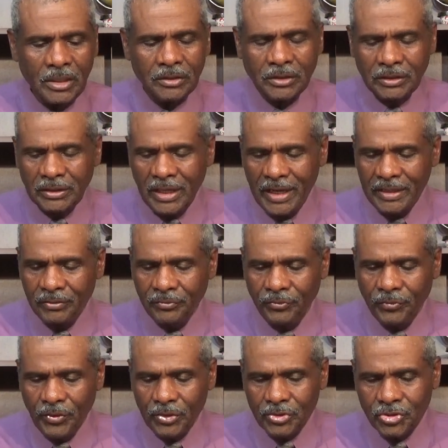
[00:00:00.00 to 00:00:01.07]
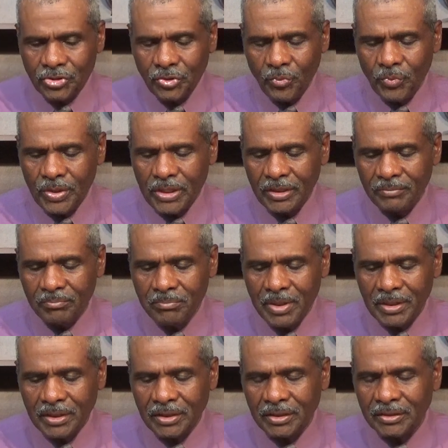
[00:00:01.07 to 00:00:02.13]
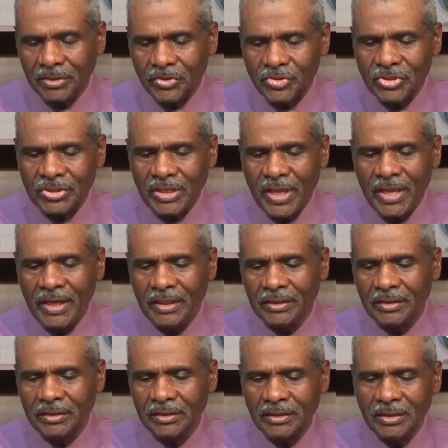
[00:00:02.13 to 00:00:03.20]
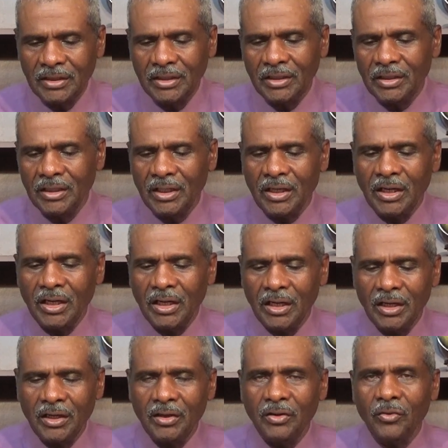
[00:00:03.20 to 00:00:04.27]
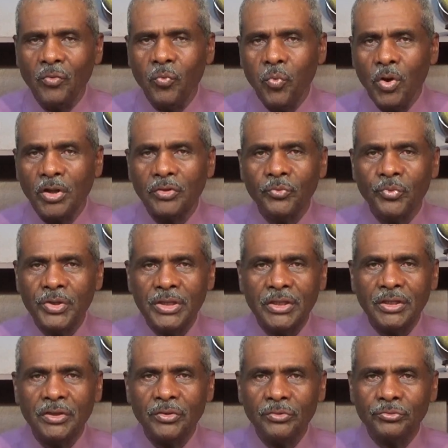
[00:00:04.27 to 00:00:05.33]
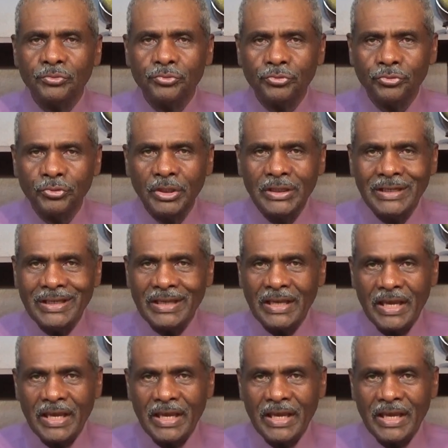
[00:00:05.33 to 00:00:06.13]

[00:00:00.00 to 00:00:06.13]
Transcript: the ninth verse so we can better understand uh, what we really